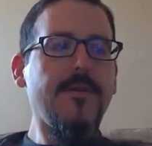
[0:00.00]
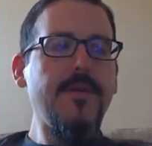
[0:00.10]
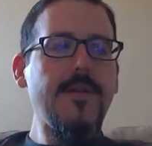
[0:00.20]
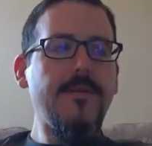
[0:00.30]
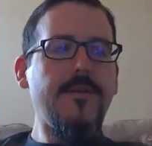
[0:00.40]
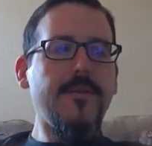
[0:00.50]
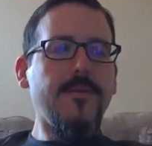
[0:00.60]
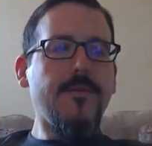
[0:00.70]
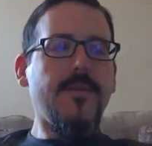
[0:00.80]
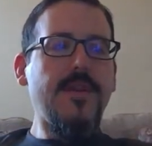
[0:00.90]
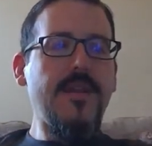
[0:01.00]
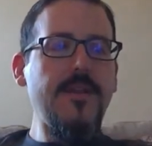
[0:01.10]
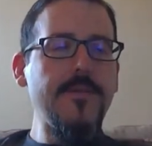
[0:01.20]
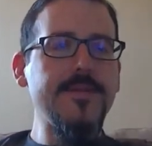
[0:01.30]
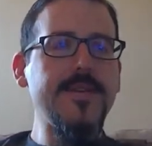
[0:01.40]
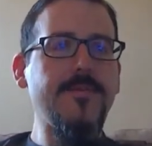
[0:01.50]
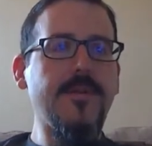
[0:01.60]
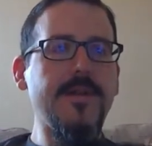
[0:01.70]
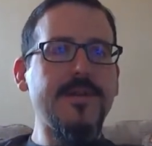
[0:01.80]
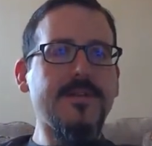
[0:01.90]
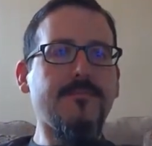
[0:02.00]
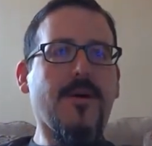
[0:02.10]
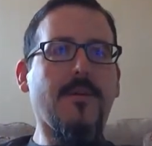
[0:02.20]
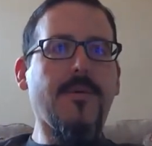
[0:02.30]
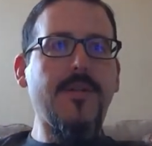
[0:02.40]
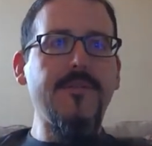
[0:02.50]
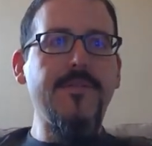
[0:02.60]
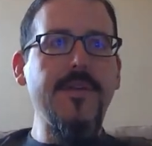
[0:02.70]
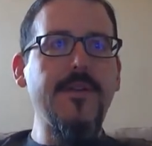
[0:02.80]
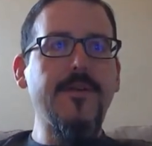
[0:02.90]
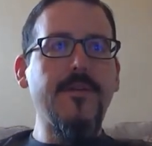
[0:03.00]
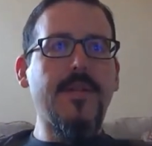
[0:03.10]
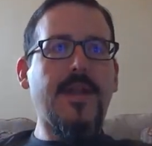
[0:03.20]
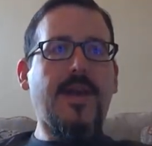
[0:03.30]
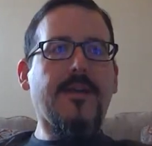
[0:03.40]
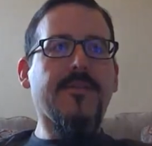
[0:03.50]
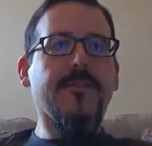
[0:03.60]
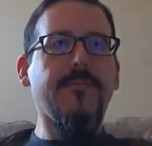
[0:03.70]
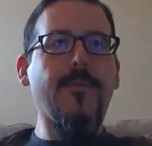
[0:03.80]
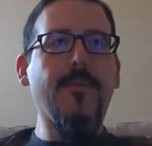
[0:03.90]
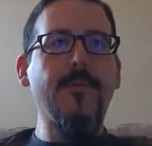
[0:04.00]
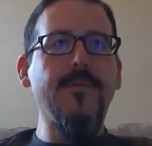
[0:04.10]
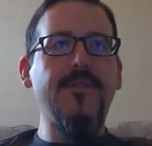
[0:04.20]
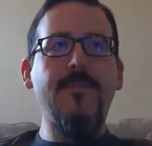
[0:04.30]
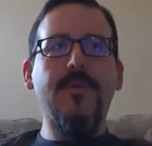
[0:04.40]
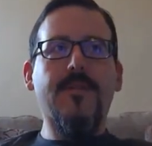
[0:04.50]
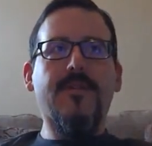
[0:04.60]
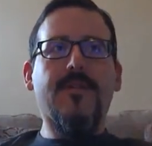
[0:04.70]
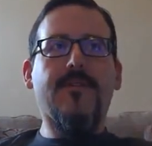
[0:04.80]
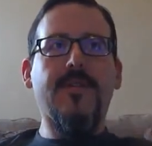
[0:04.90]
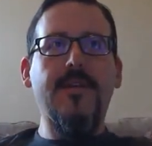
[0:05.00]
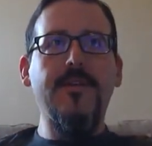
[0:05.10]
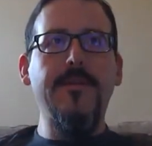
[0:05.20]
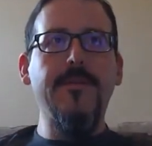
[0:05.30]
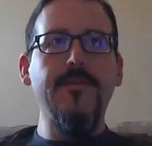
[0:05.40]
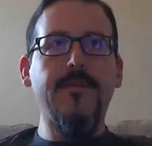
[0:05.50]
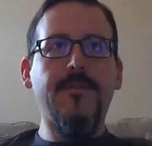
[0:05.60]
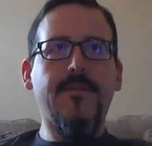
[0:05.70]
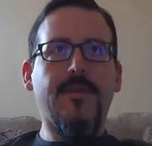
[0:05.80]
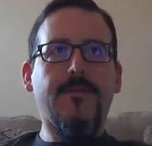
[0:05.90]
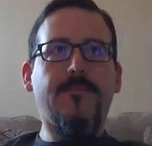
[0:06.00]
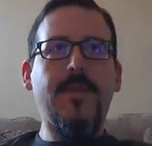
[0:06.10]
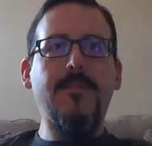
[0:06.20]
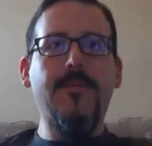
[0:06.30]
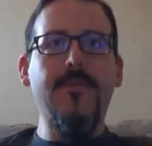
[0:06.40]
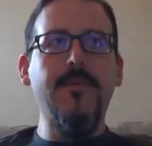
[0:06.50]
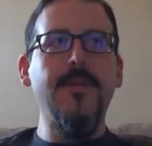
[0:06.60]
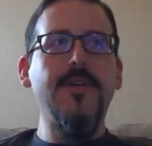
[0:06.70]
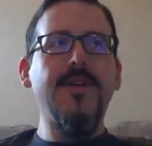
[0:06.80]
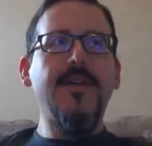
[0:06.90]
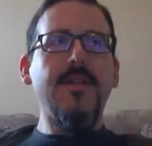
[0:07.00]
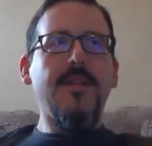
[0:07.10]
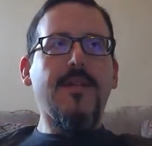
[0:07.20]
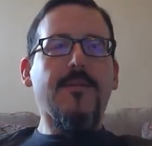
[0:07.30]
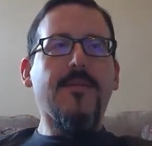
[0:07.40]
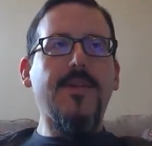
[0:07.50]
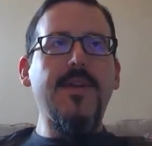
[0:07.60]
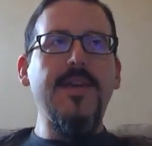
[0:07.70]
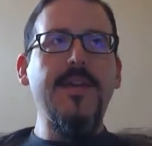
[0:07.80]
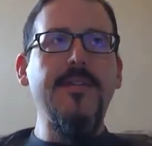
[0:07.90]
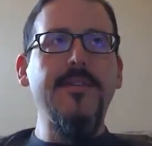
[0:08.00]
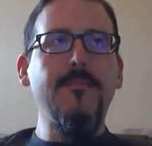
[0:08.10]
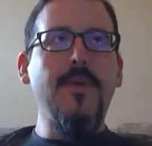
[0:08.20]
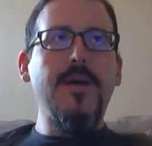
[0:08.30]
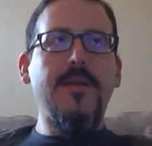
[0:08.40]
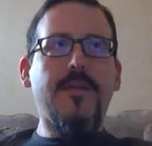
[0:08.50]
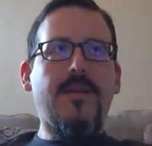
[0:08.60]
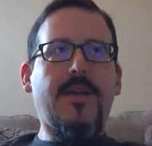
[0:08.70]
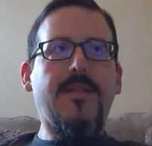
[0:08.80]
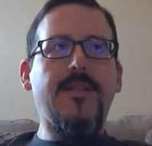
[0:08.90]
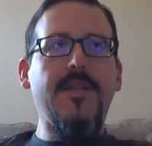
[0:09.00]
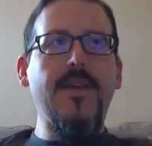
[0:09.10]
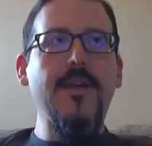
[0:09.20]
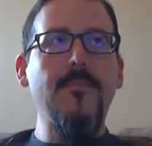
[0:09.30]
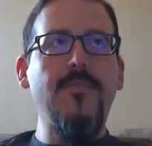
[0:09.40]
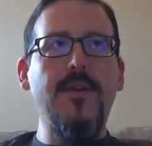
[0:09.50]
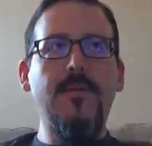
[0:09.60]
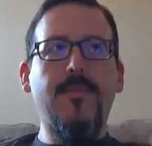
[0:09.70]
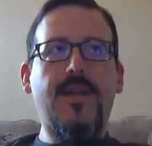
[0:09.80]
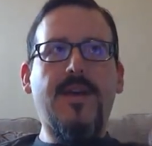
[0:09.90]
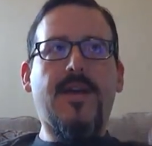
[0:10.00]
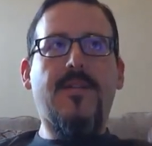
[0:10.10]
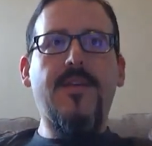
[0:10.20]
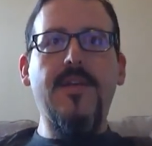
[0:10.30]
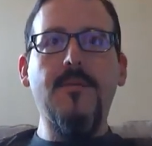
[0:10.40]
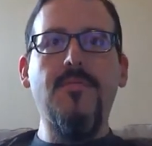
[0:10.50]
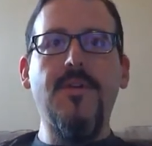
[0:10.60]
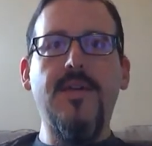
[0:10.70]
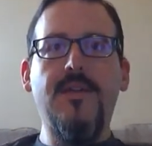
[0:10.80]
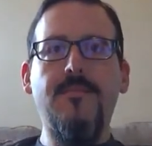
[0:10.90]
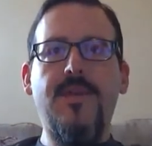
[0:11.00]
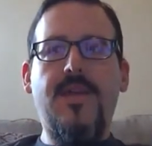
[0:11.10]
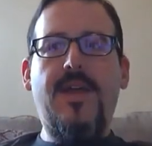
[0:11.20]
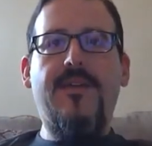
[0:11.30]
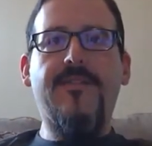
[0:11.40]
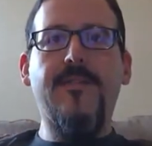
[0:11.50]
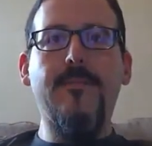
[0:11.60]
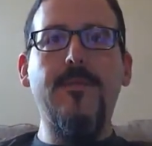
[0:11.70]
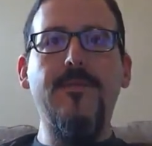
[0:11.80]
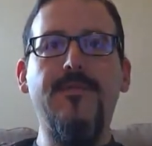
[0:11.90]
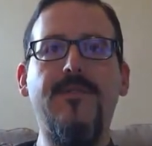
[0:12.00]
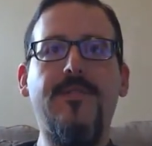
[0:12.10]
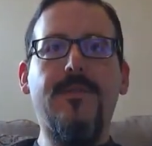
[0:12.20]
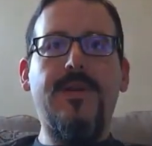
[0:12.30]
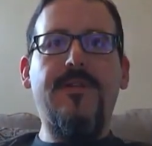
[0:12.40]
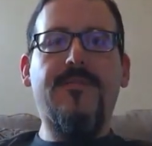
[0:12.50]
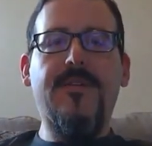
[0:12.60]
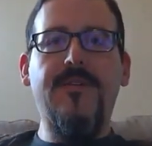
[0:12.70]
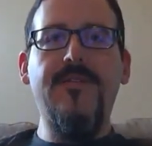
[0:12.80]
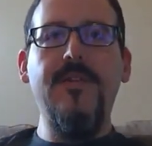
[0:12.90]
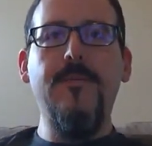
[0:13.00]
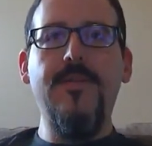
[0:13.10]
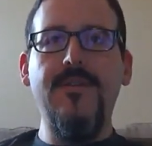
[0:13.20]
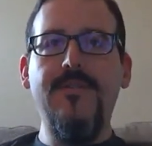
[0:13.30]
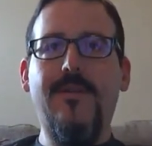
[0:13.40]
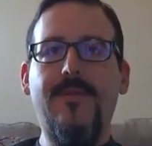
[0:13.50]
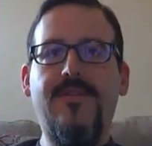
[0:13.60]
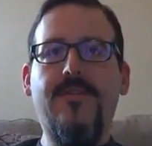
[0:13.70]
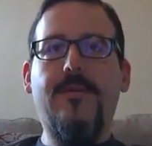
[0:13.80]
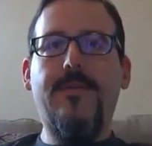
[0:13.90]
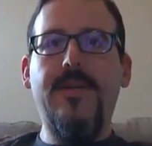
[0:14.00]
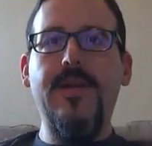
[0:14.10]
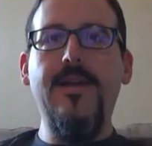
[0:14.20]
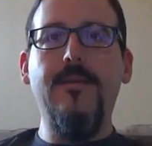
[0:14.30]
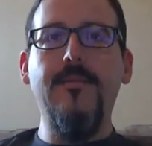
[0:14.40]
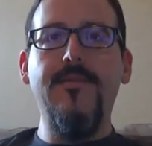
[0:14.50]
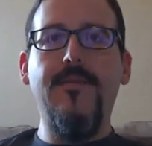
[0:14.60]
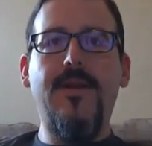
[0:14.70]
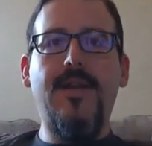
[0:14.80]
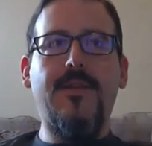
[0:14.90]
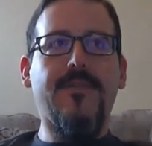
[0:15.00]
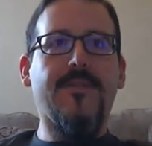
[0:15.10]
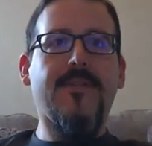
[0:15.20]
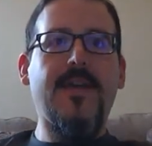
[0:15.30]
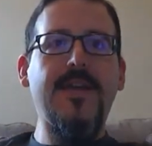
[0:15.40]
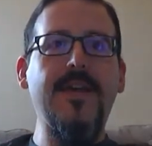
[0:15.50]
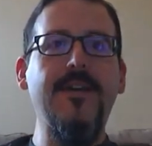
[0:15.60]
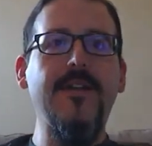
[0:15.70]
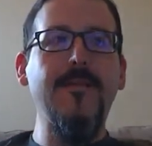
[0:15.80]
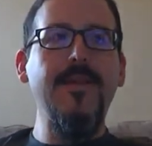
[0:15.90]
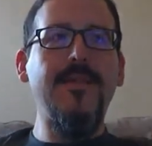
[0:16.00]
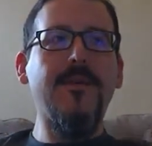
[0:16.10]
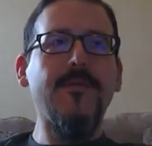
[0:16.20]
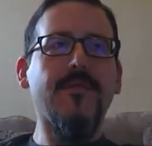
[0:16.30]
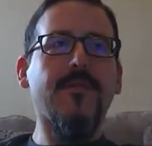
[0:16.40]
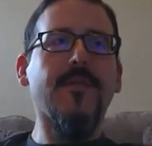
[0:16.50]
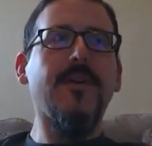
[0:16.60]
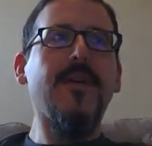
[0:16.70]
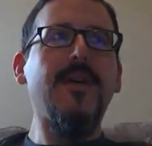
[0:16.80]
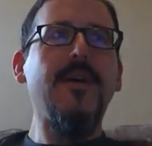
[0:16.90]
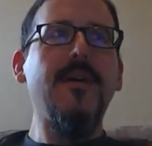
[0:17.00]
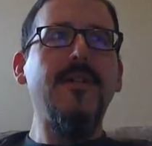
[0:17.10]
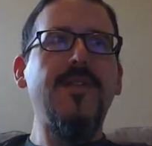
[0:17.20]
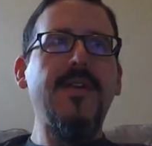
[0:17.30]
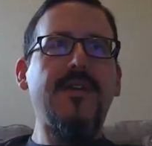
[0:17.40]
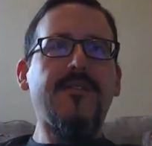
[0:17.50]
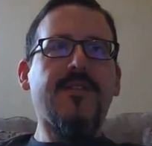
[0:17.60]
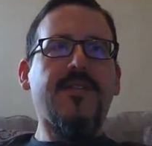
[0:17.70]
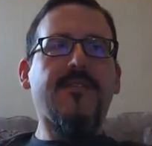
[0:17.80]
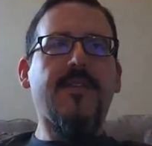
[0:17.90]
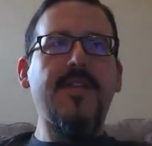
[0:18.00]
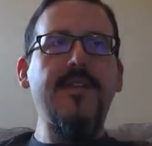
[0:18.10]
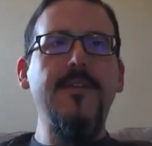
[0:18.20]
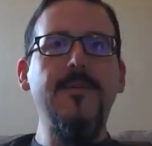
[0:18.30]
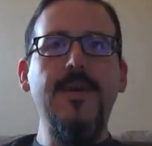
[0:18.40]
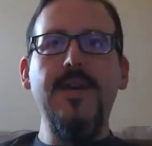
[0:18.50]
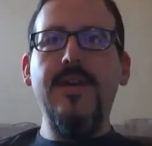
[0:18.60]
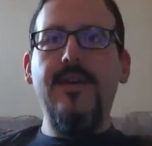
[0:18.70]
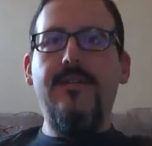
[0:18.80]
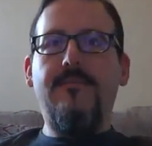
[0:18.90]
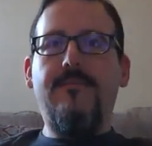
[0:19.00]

you know, to the dealership where I just bought my new vehicle and ask for seatbelt extenders, you know, people literally hitting the button and the airplane when I got on the airplane and being asked to move to a different seat when they saw me slowing down before I even sat down. I mean, those are things that say to you, hey,